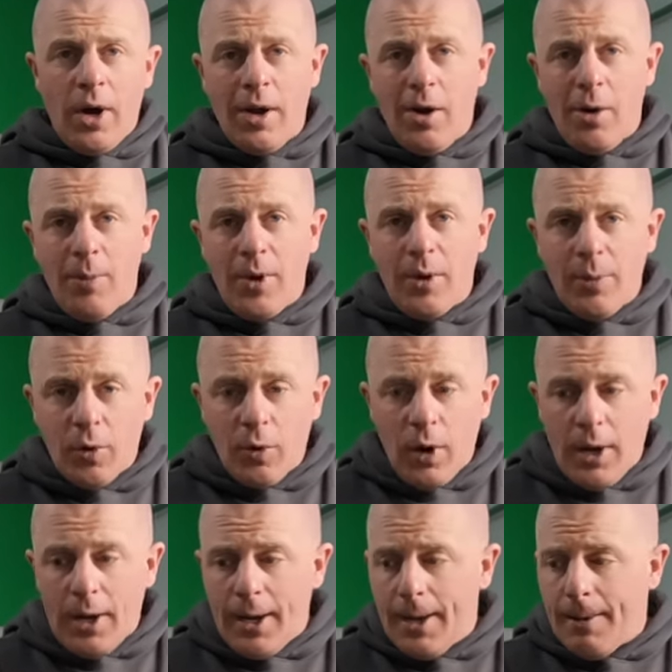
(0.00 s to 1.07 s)
Hello people,
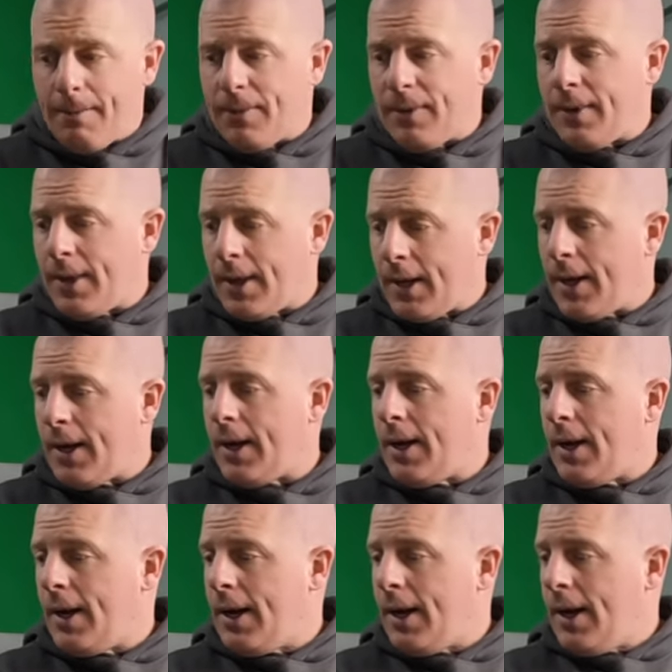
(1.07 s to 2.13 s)
as
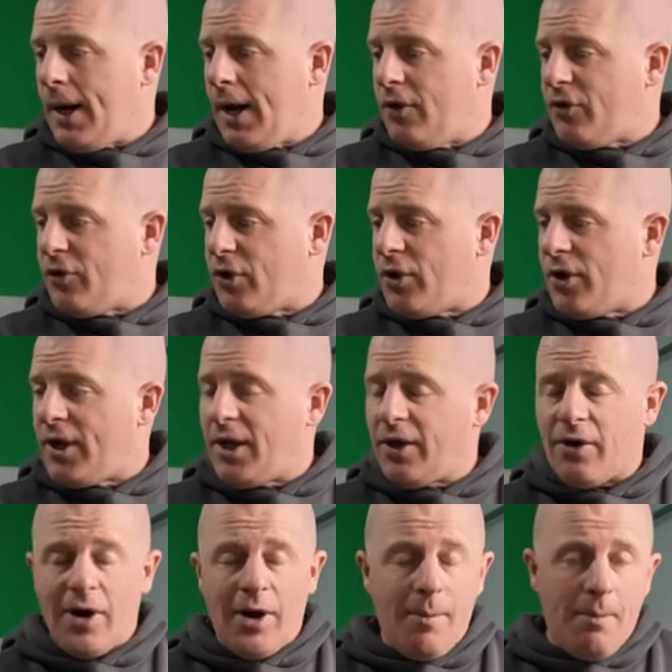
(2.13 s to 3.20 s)
you can
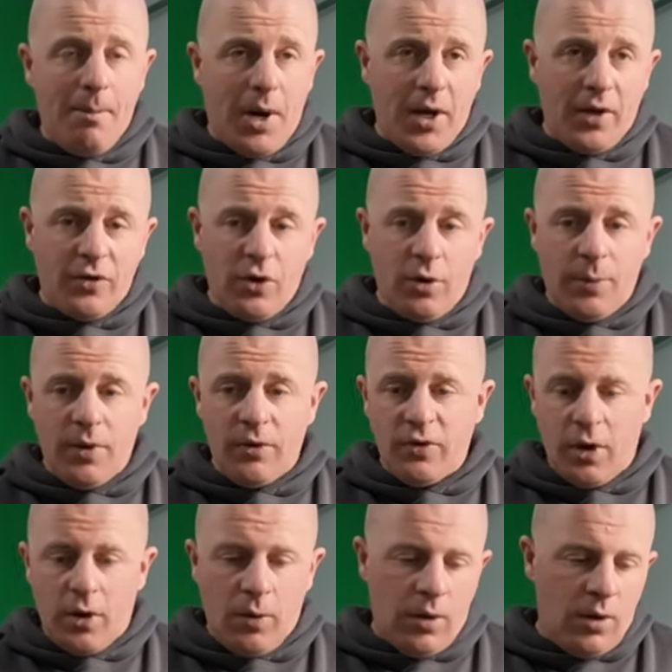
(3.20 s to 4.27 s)
hear, I'm mic'd up,
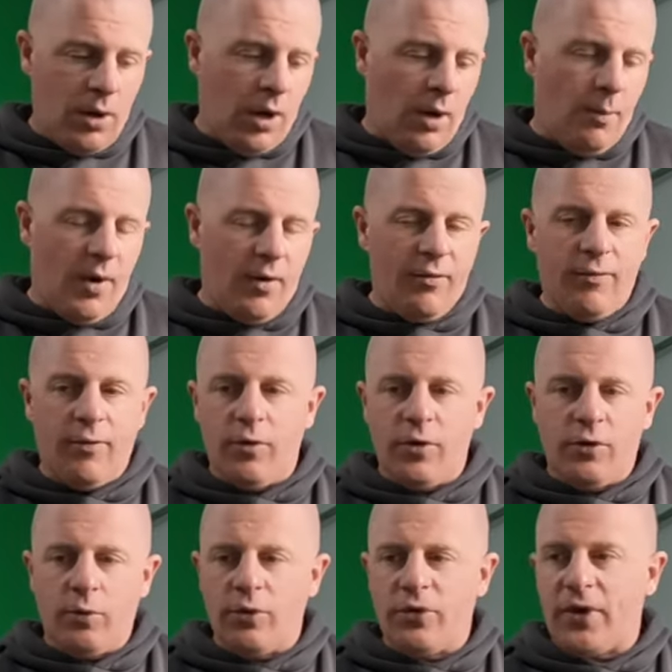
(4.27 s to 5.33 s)
so my
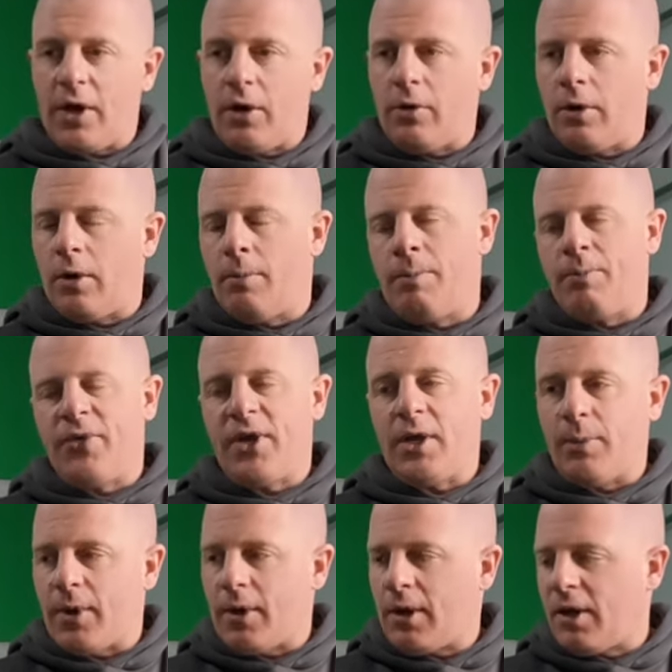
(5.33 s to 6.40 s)
voice will sound
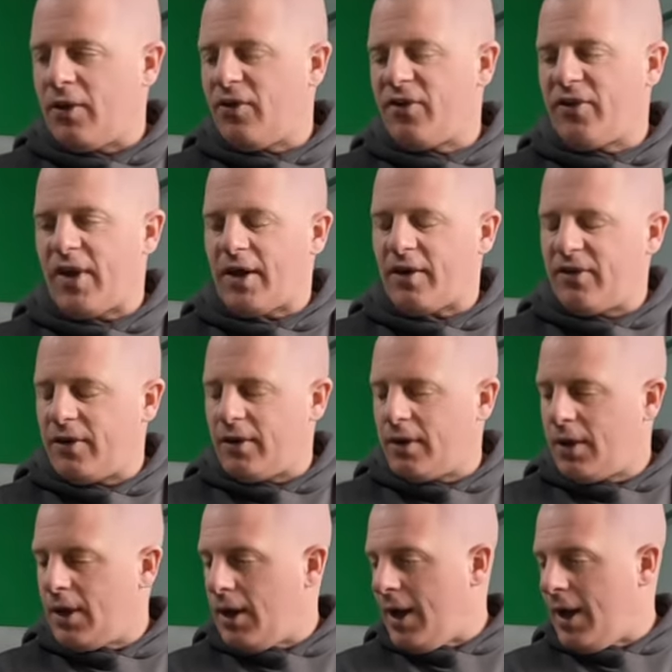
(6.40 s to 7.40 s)
deeper and sexier.